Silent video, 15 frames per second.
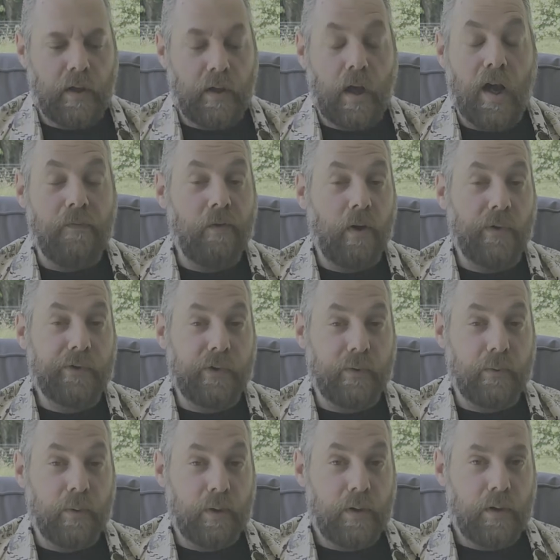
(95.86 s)
I've also
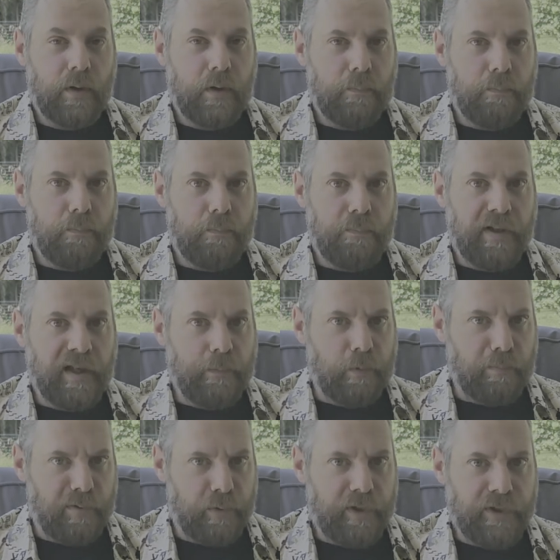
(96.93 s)
become a
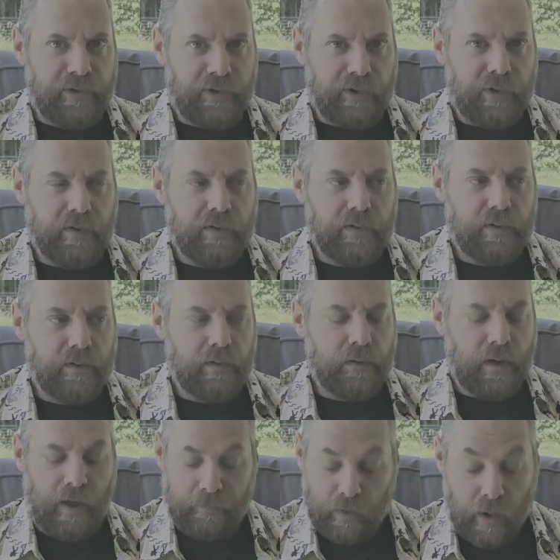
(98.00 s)
Buddhist.
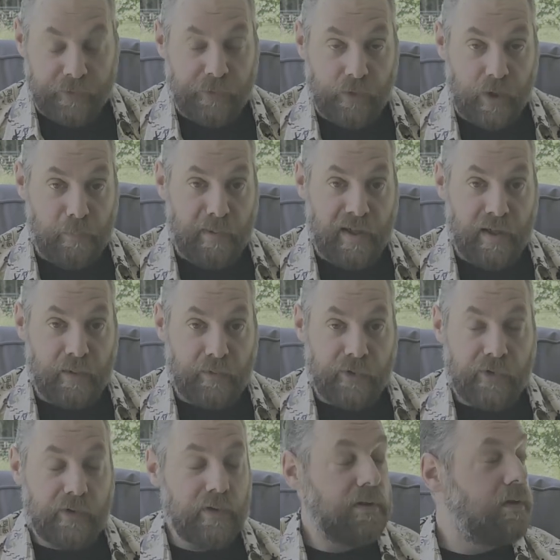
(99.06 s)
I've lost 30 pounds.
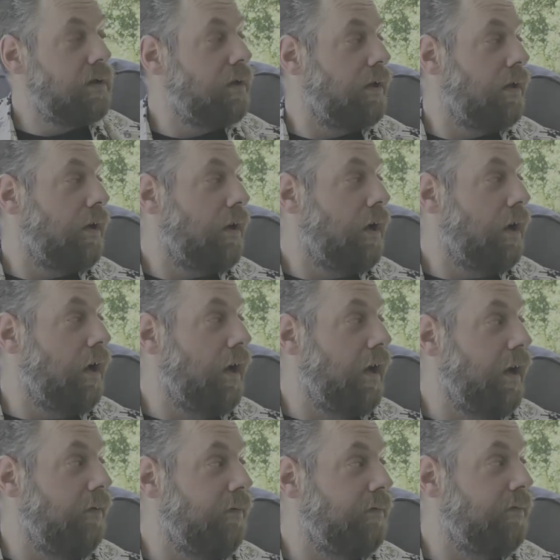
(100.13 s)

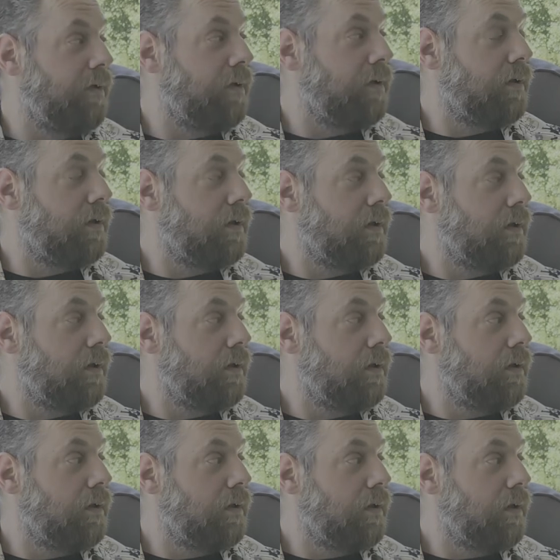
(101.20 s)
I've
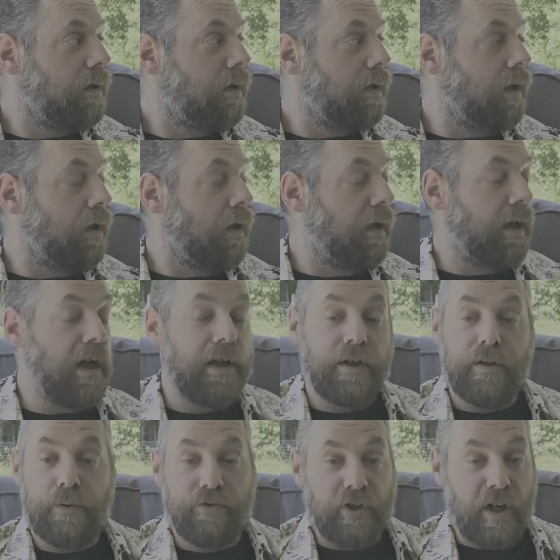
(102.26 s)
got a
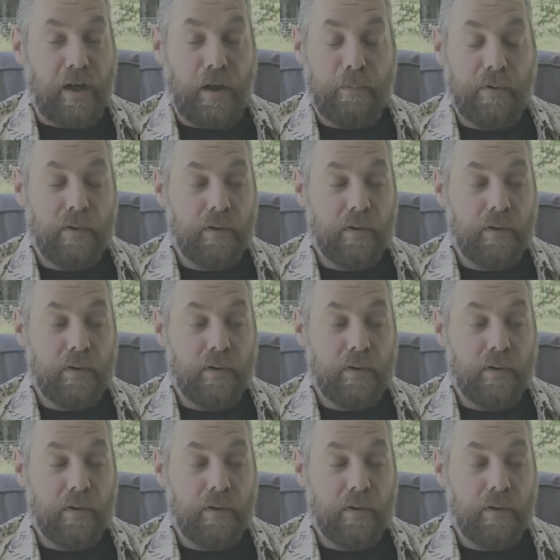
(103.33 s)
new job.